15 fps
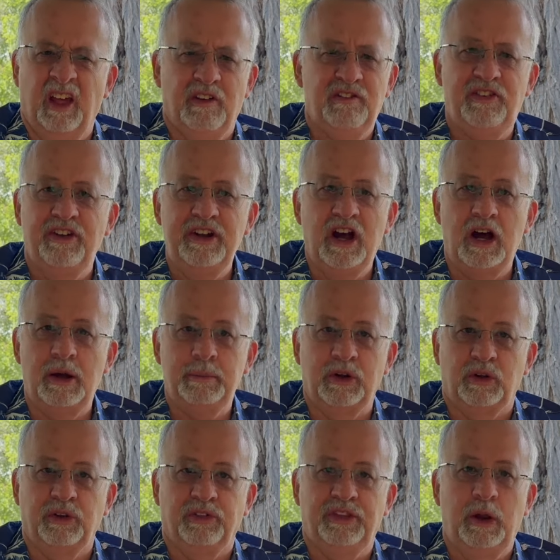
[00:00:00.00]

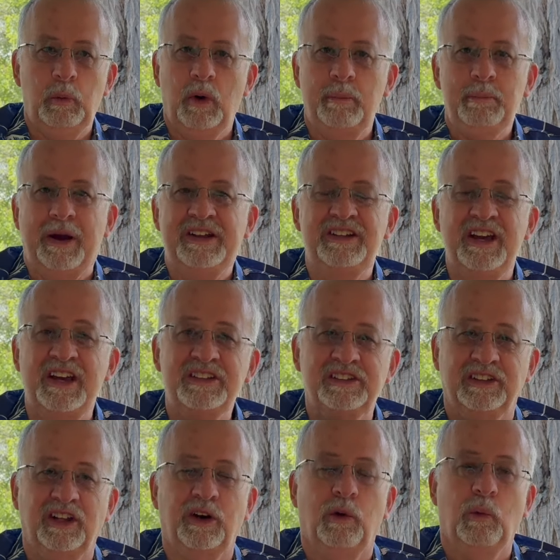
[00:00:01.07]
Phenomenal. They won my
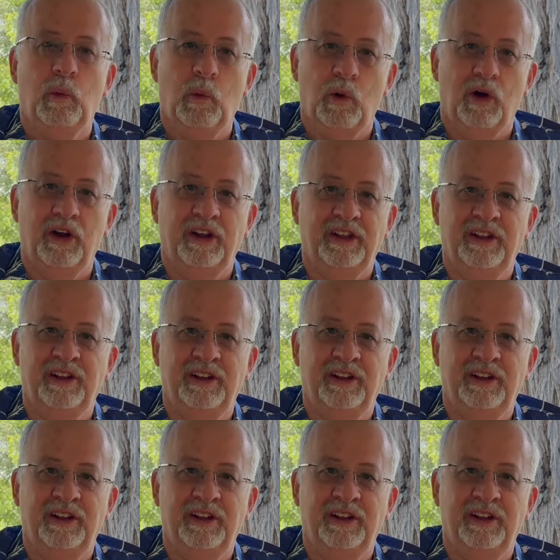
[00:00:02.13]
Tesla award.